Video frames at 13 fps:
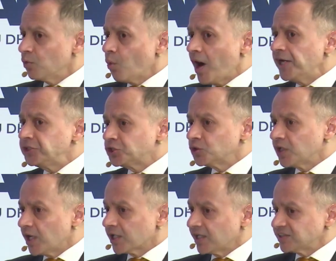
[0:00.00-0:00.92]
Why
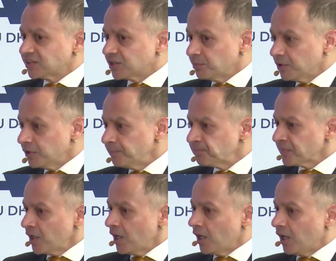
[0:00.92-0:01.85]
should a customer
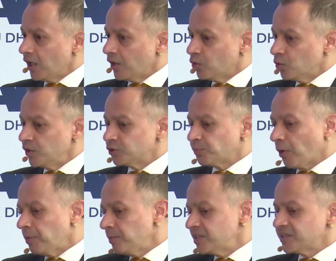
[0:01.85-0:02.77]
who is
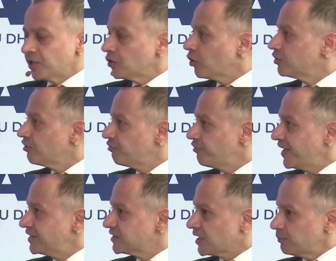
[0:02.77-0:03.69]
probably sitting on the
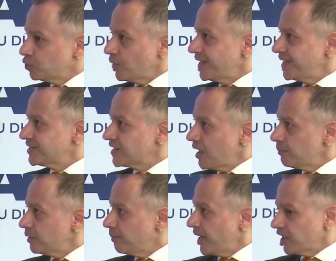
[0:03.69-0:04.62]
fence come to an
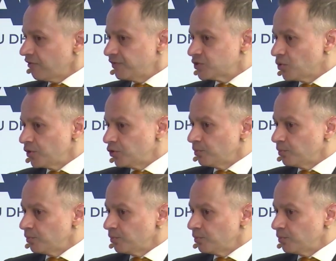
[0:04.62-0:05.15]
Islamic bank if it's going